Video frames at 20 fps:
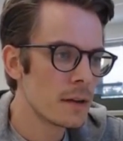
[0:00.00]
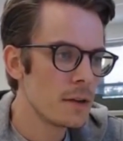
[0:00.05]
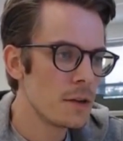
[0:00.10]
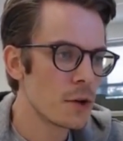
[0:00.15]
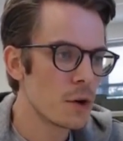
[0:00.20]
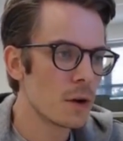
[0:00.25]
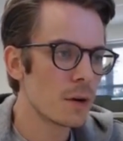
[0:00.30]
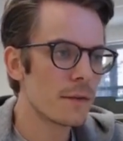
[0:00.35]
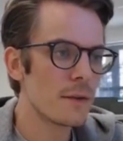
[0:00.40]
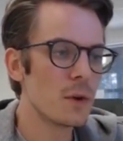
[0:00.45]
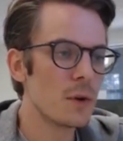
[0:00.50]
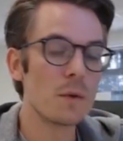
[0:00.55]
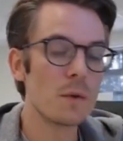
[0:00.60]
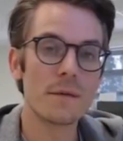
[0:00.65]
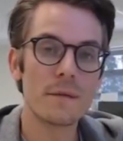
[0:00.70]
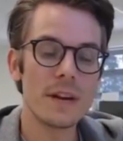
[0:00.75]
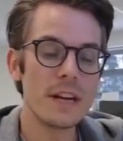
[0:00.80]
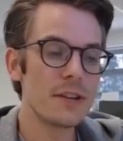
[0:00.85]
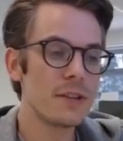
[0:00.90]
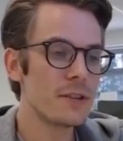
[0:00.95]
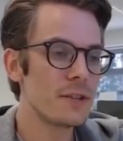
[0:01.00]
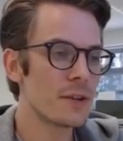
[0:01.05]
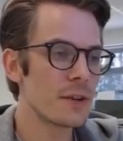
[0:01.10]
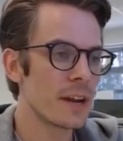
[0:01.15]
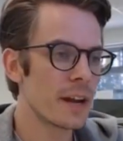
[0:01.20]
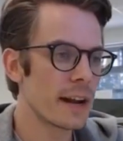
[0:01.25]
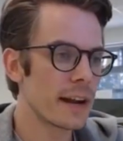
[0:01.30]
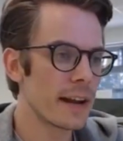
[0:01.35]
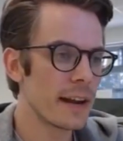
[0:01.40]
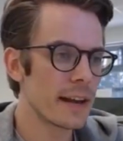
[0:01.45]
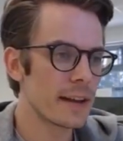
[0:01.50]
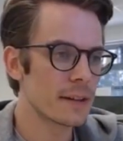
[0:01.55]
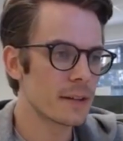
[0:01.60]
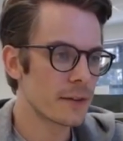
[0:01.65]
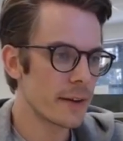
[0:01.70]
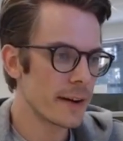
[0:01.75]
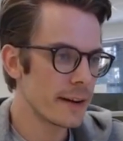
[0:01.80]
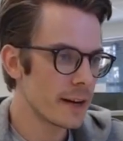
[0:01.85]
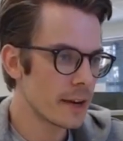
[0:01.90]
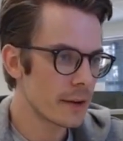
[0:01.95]
you've got a few little features you can click as
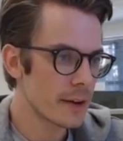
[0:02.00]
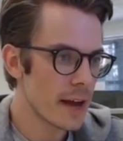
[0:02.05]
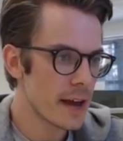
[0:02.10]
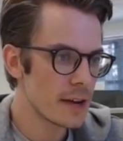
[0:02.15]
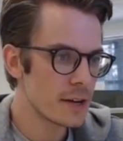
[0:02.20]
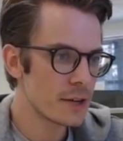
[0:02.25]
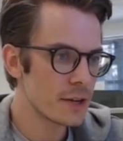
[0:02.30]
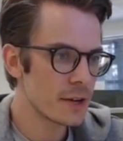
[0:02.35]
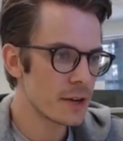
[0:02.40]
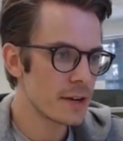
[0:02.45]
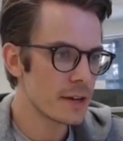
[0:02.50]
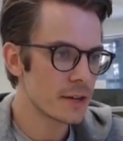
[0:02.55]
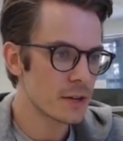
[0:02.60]
a great location.